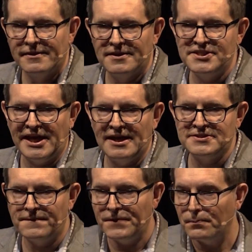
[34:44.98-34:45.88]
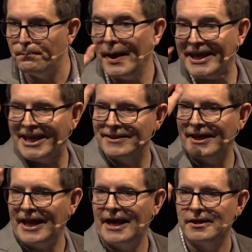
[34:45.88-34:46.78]
the chance of you picking
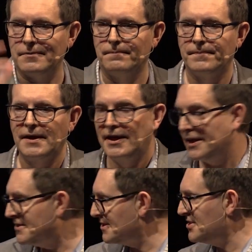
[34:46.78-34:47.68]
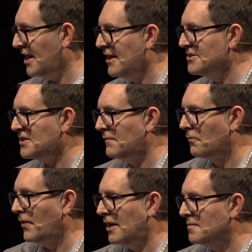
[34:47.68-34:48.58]
that atom is a chance of
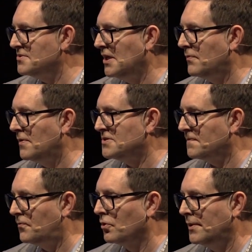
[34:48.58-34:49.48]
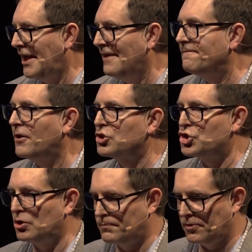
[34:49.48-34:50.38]
a random sequence forming a
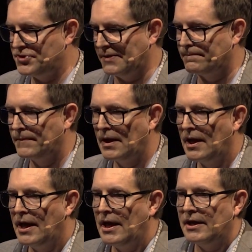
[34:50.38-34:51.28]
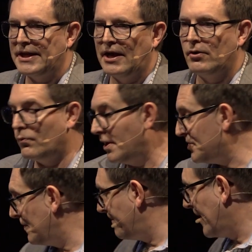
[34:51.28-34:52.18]
functional protein. Now,
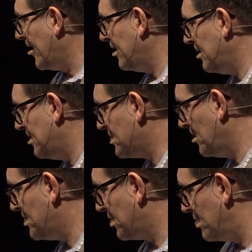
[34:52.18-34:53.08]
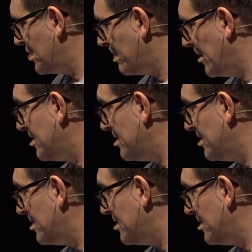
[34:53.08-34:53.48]
what you find in this research, and